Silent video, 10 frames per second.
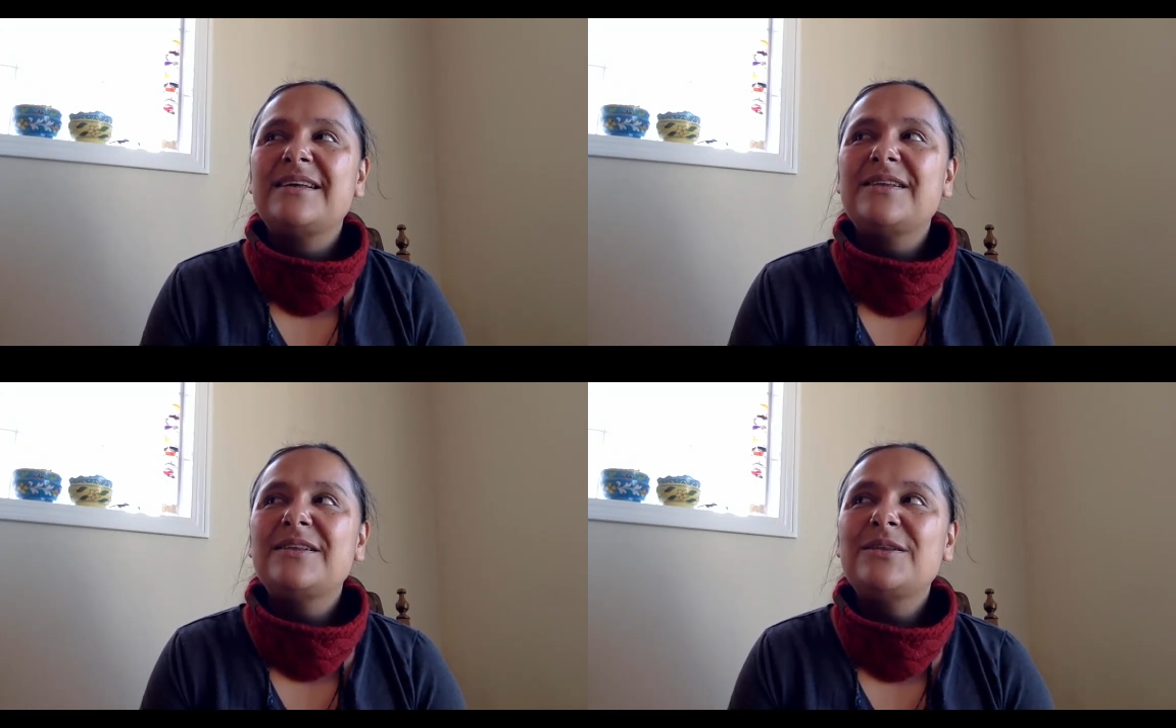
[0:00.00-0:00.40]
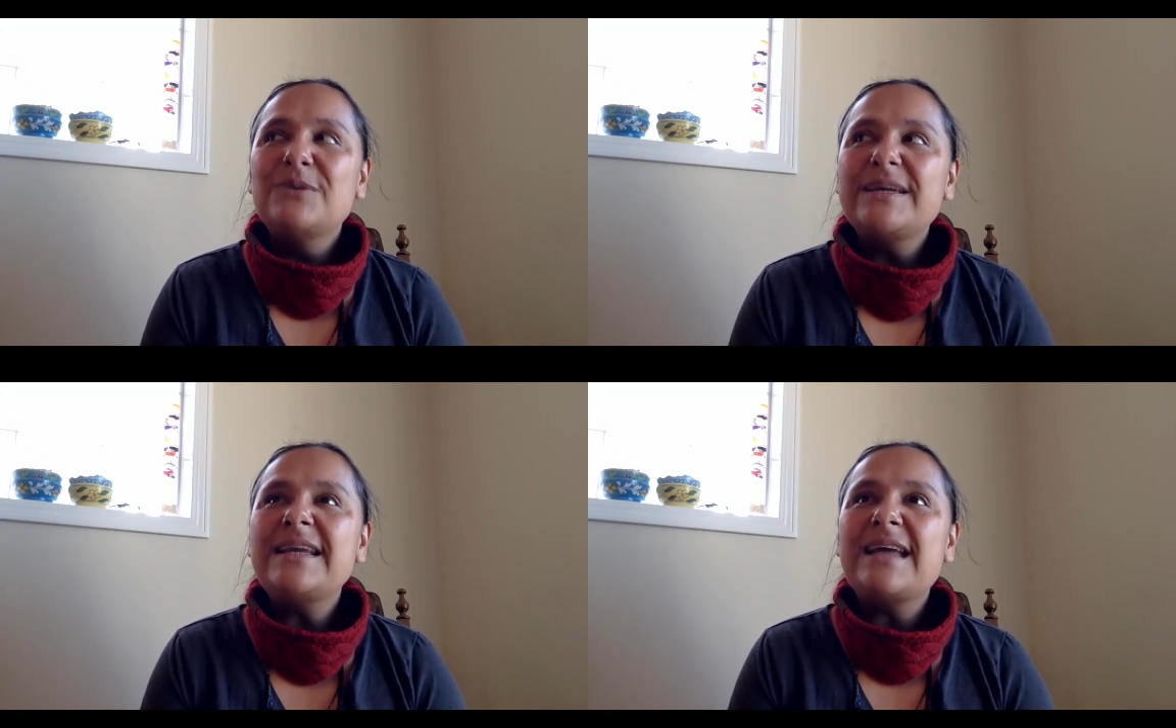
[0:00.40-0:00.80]

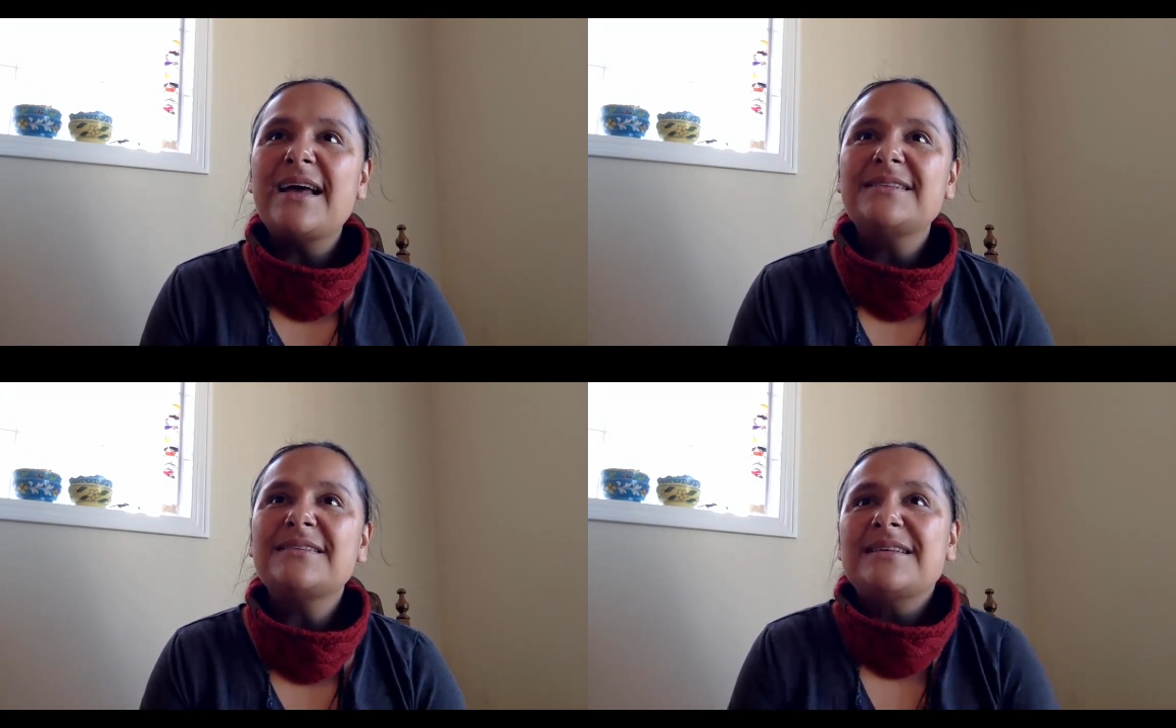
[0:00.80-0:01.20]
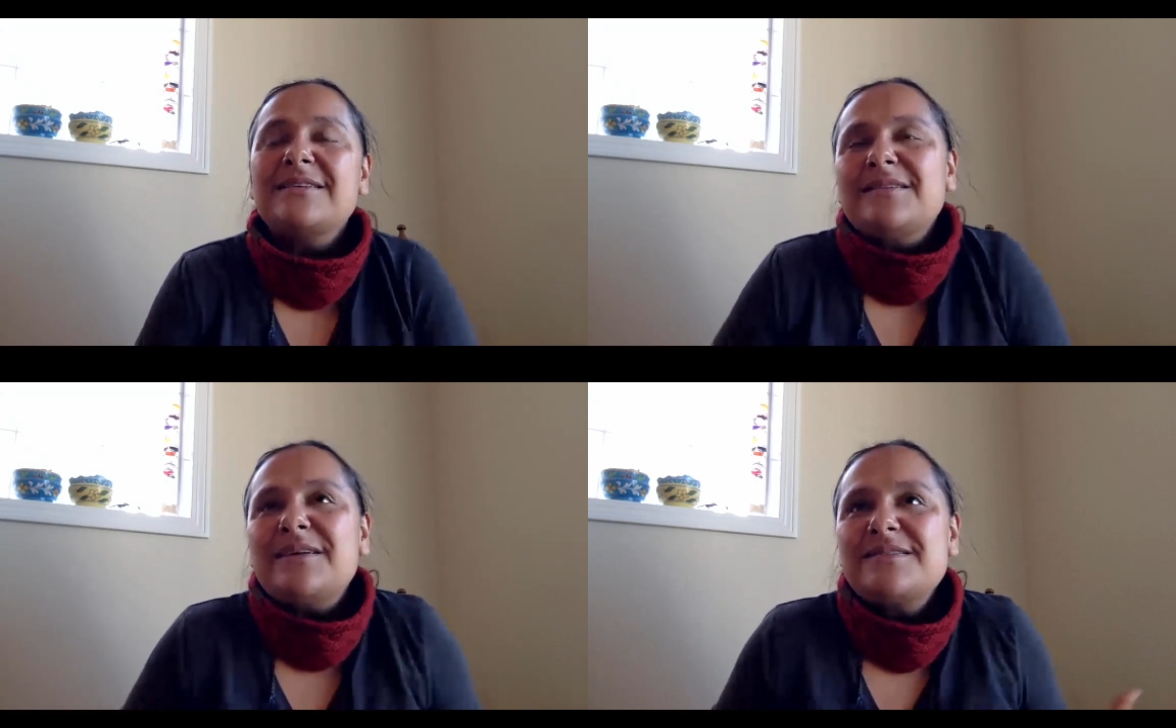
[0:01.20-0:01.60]
looking at,
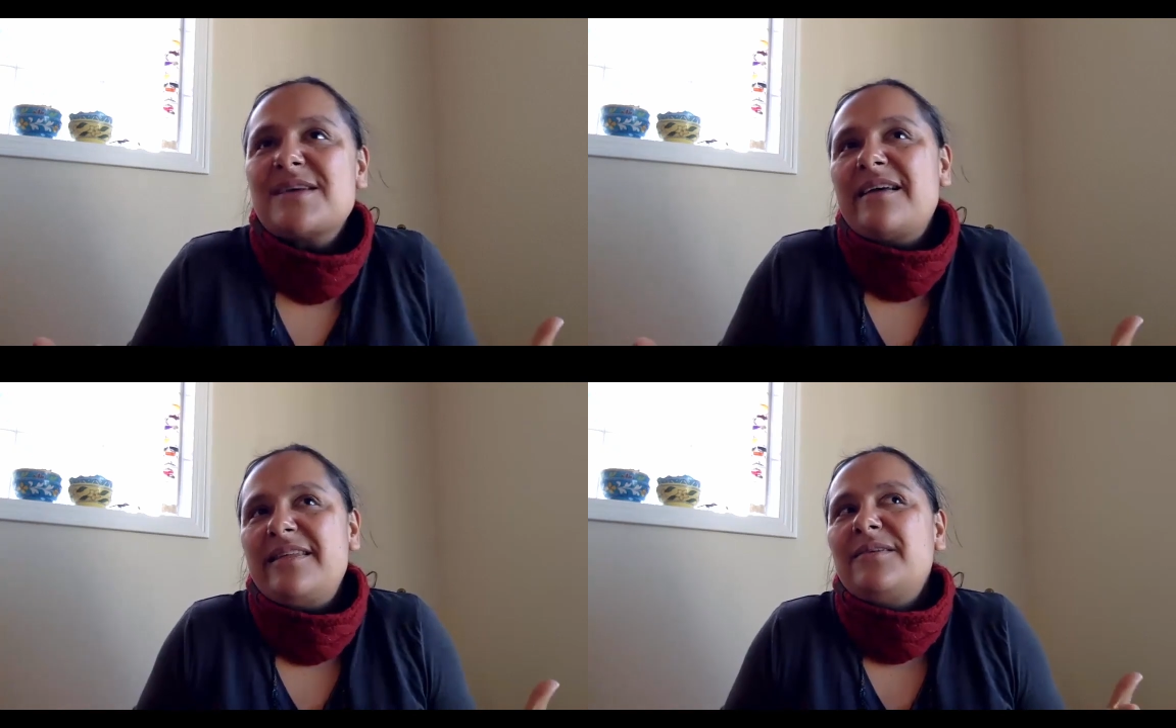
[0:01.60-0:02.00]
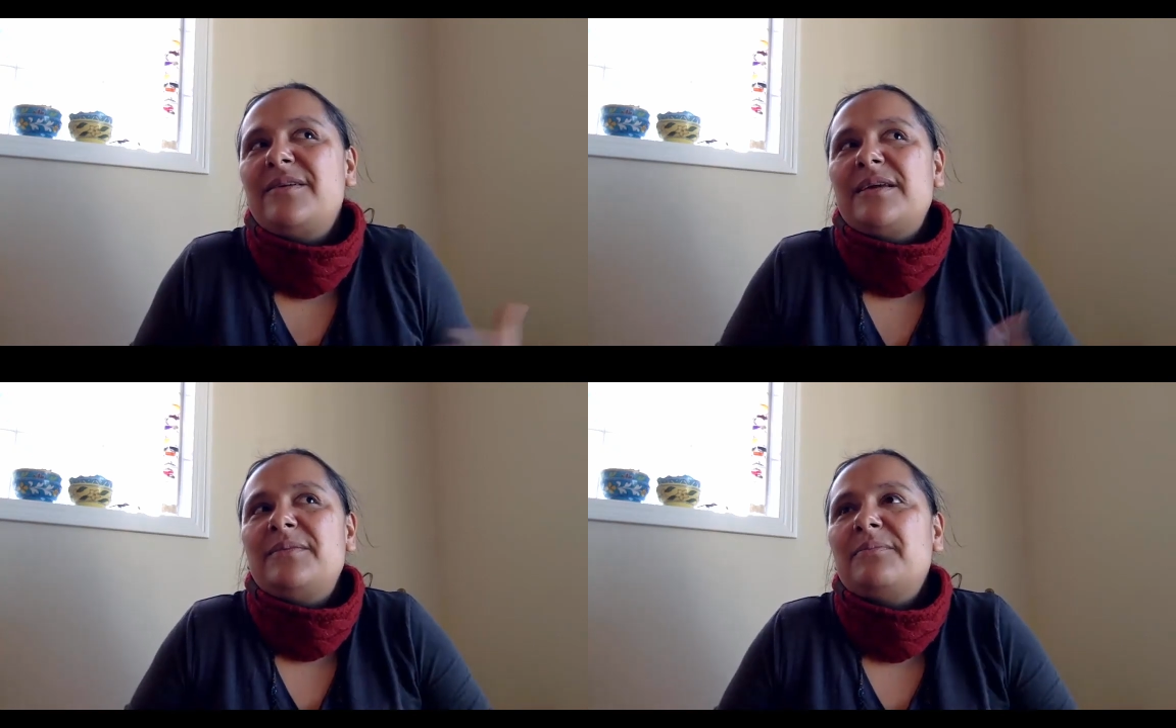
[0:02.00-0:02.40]
there's, I think,